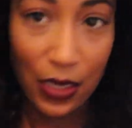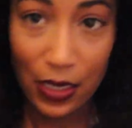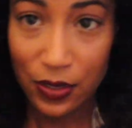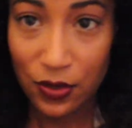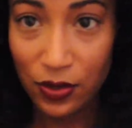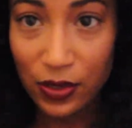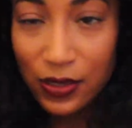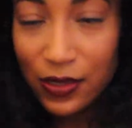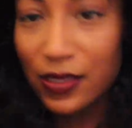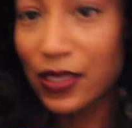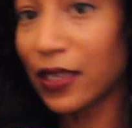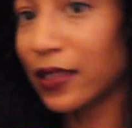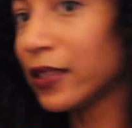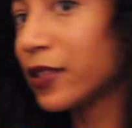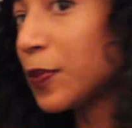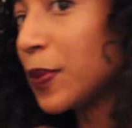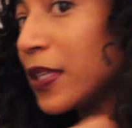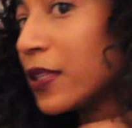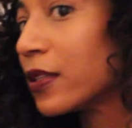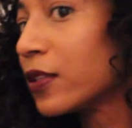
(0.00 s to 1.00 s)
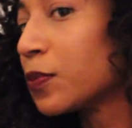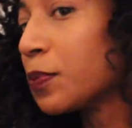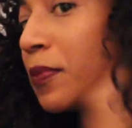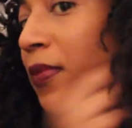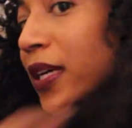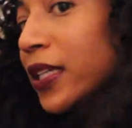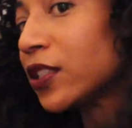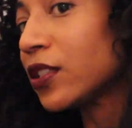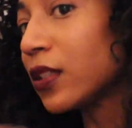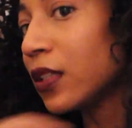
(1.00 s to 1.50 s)
And you can see this piece is
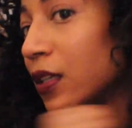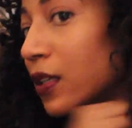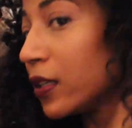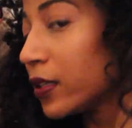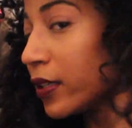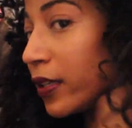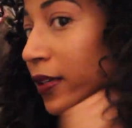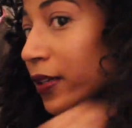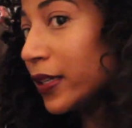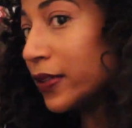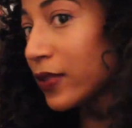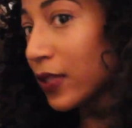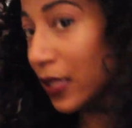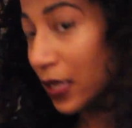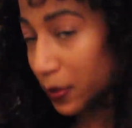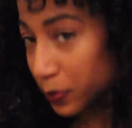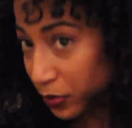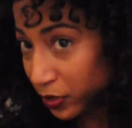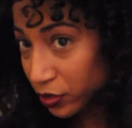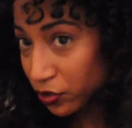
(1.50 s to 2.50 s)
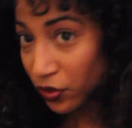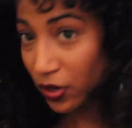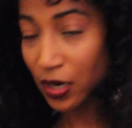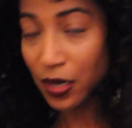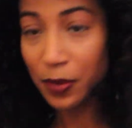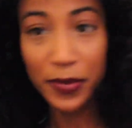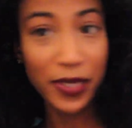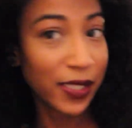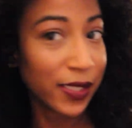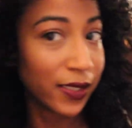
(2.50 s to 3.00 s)
much longer, gives a lot more
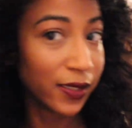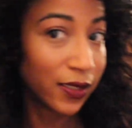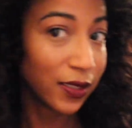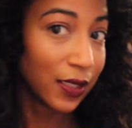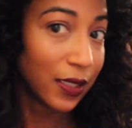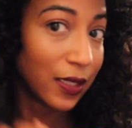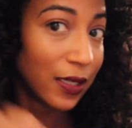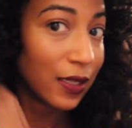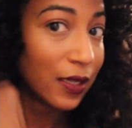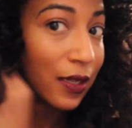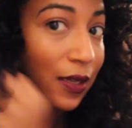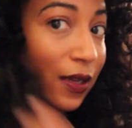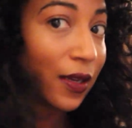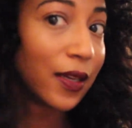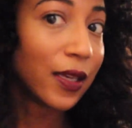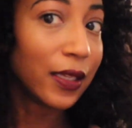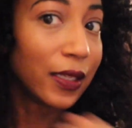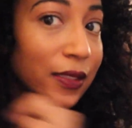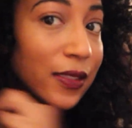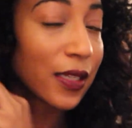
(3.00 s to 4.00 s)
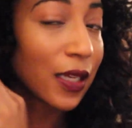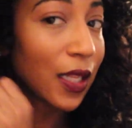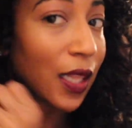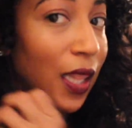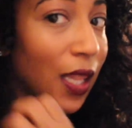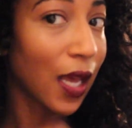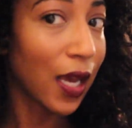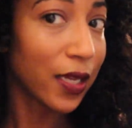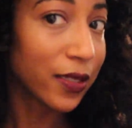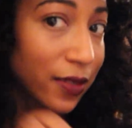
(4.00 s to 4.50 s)
drama, and it's a
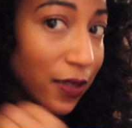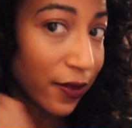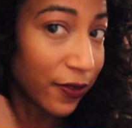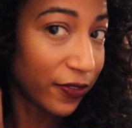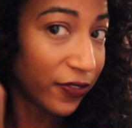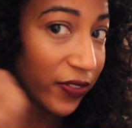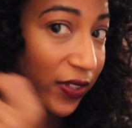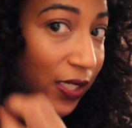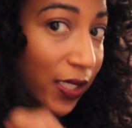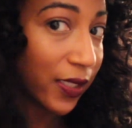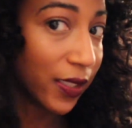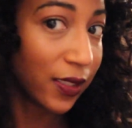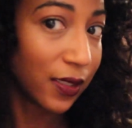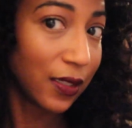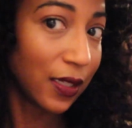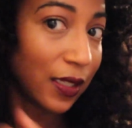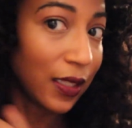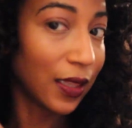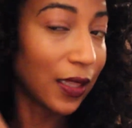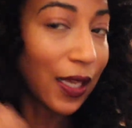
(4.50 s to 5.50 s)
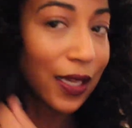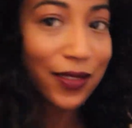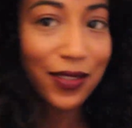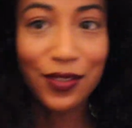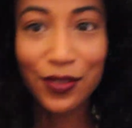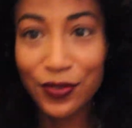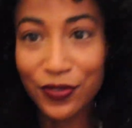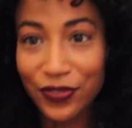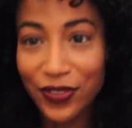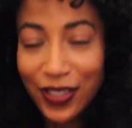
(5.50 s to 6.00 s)
lot of fun, a
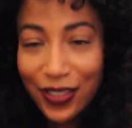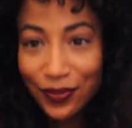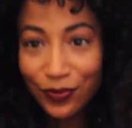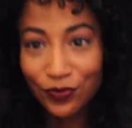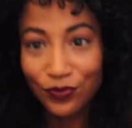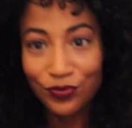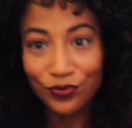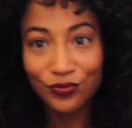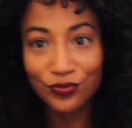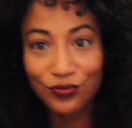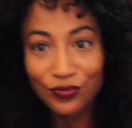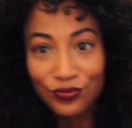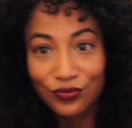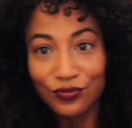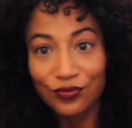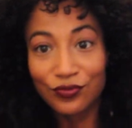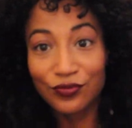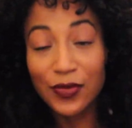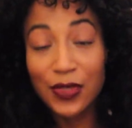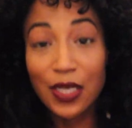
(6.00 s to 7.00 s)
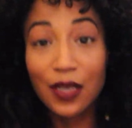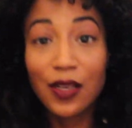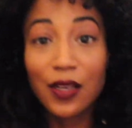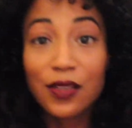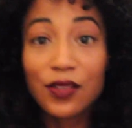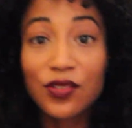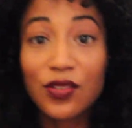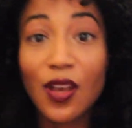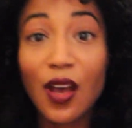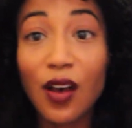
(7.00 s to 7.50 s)
lot of fun.
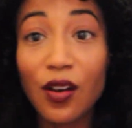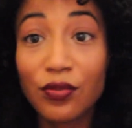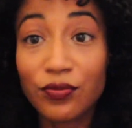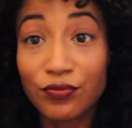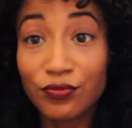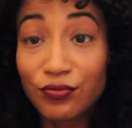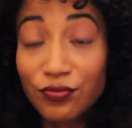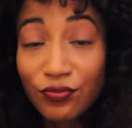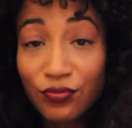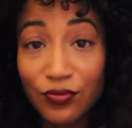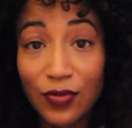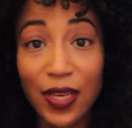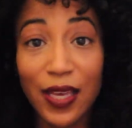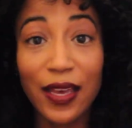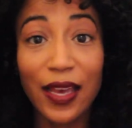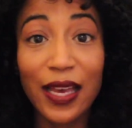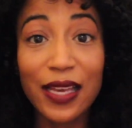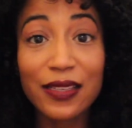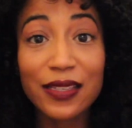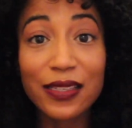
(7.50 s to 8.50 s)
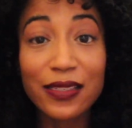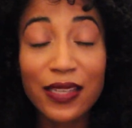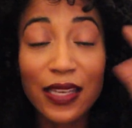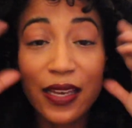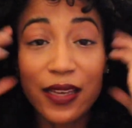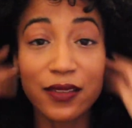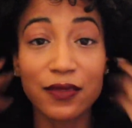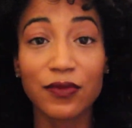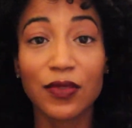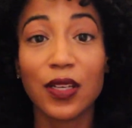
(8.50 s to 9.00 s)
So, as I
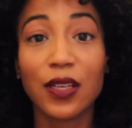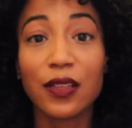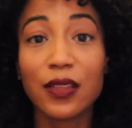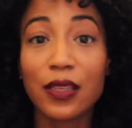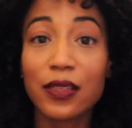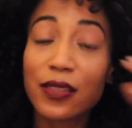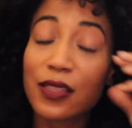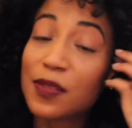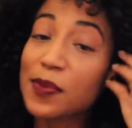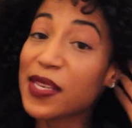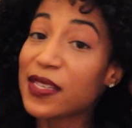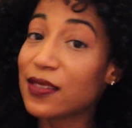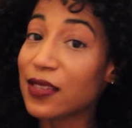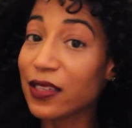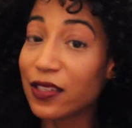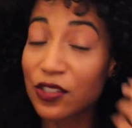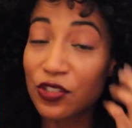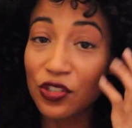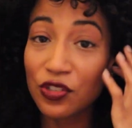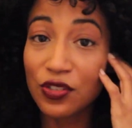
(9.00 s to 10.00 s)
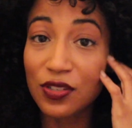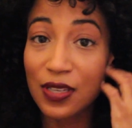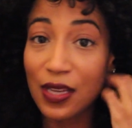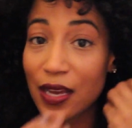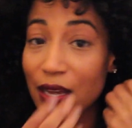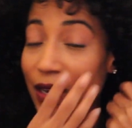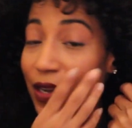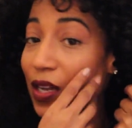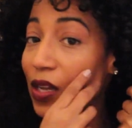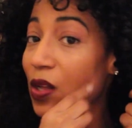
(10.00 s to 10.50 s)
said, this is my signature
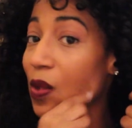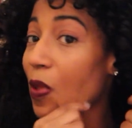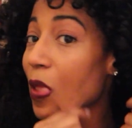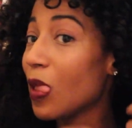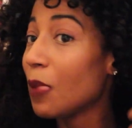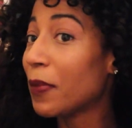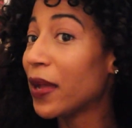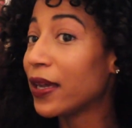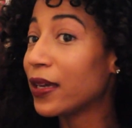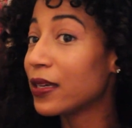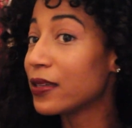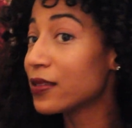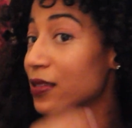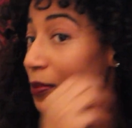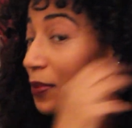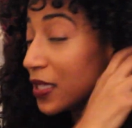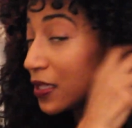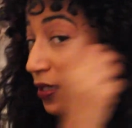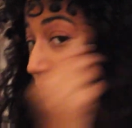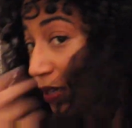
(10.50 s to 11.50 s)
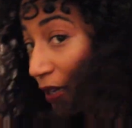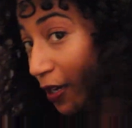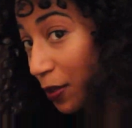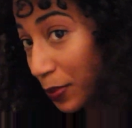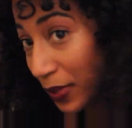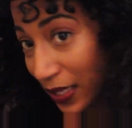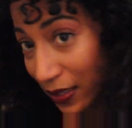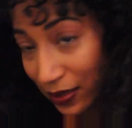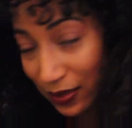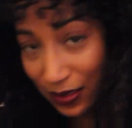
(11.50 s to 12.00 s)
style, my custom Indian hair
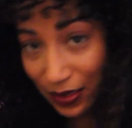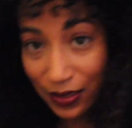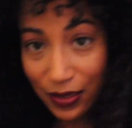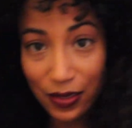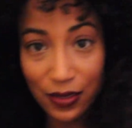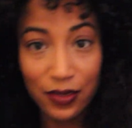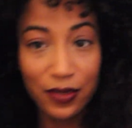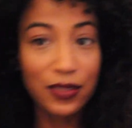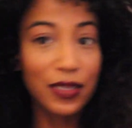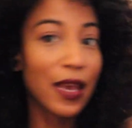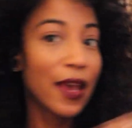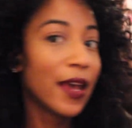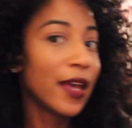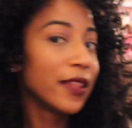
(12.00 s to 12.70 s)
pieces.